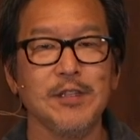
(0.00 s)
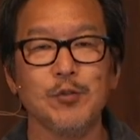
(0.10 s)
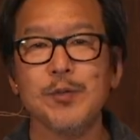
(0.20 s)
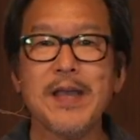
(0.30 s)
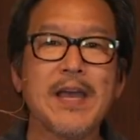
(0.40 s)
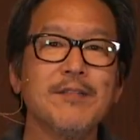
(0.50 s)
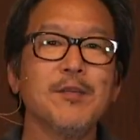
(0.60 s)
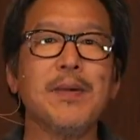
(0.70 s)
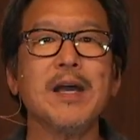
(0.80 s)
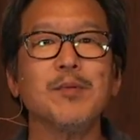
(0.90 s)
We may have the
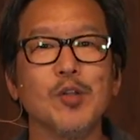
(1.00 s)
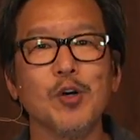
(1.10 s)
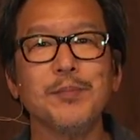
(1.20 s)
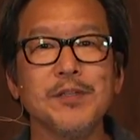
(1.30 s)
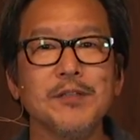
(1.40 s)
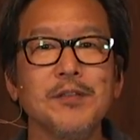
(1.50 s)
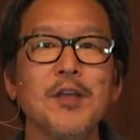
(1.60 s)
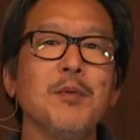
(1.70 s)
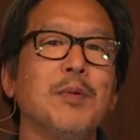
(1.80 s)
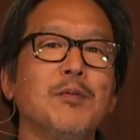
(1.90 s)
Bible open,
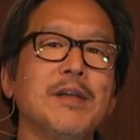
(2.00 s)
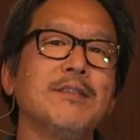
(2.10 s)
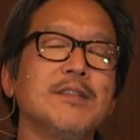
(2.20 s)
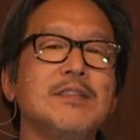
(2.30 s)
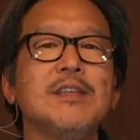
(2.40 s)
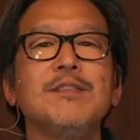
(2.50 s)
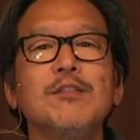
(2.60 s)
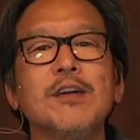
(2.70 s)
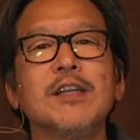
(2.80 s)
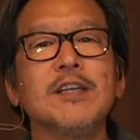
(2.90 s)
but we have the TV
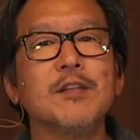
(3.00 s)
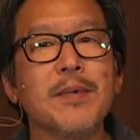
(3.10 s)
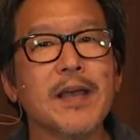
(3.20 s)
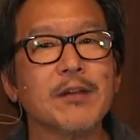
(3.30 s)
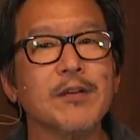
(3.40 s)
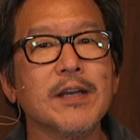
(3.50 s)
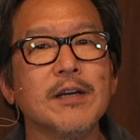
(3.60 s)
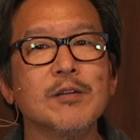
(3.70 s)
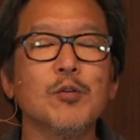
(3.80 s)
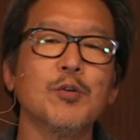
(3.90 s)
running in the
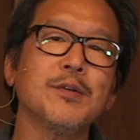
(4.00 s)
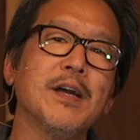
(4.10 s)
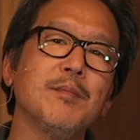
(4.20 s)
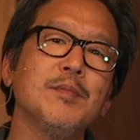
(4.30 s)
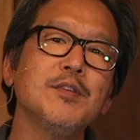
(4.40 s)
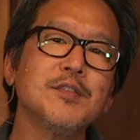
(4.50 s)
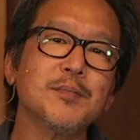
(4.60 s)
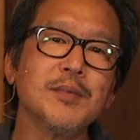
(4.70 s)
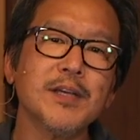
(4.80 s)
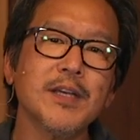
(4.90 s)
background, or we got
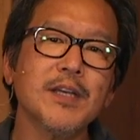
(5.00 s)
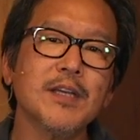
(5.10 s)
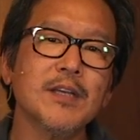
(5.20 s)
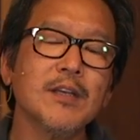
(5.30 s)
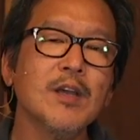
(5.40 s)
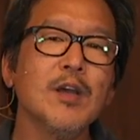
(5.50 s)
music playing,